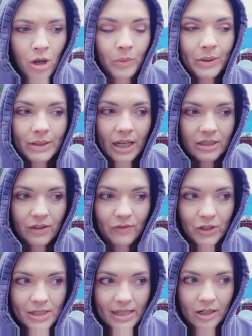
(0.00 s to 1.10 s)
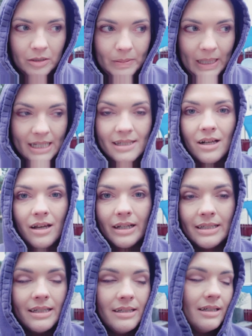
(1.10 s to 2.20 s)
We only got the first layer of plastic on. I
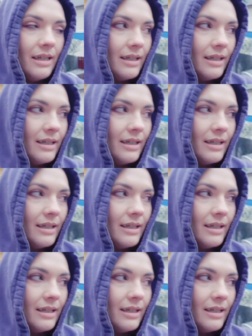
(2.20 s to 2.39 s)
didn't